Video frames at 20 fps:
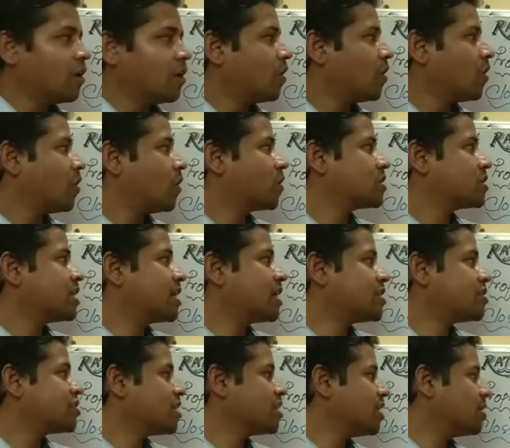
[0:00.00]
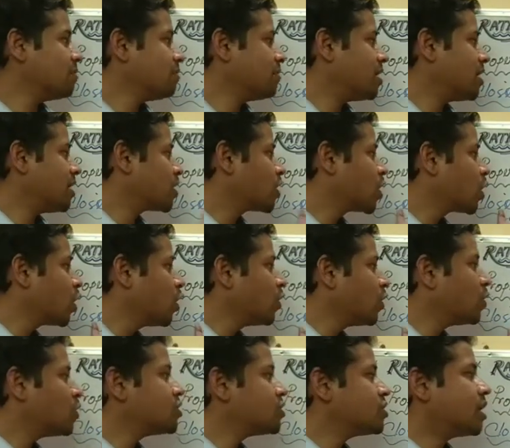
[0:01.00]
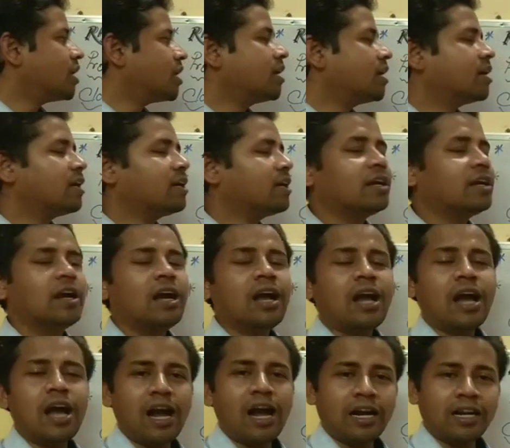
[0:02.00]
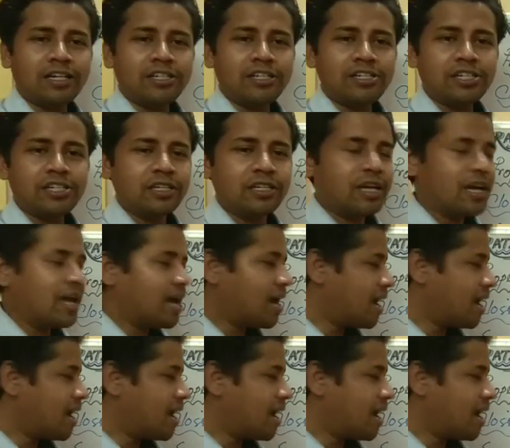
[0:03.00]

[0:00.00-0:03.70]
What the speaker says: or rational number are closed under addition.